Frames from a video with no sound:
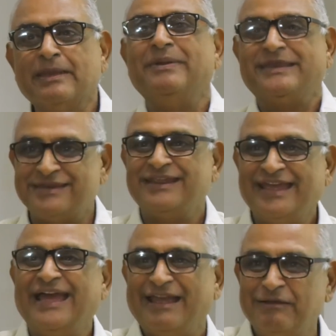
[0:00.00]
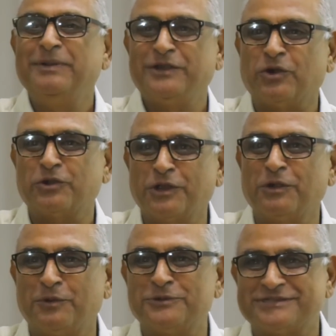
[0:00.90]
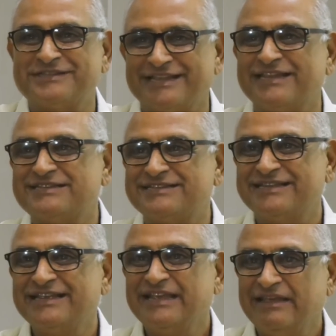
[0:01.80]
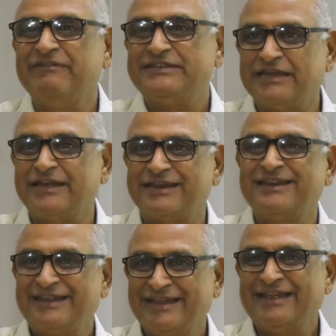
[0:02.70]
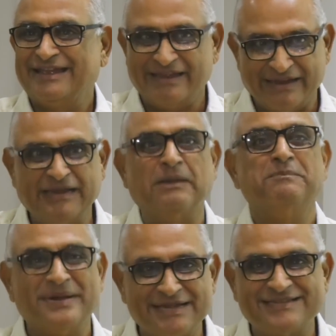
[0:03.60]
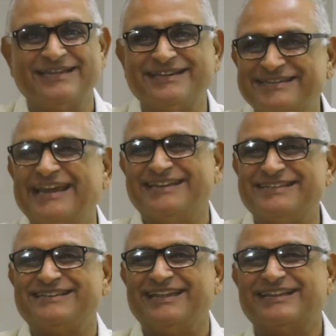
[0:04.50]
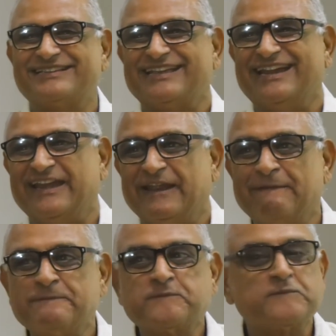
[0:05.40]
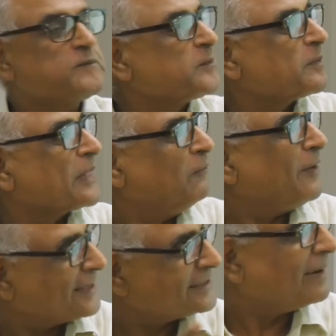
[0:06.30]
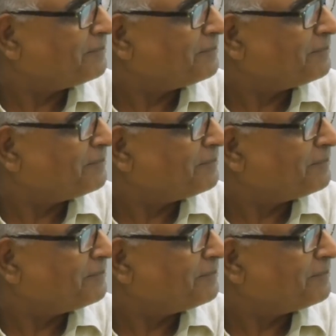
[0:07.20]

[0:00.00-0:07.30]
But I'll be talking about things which are uh, numbers and statistics and uh, what has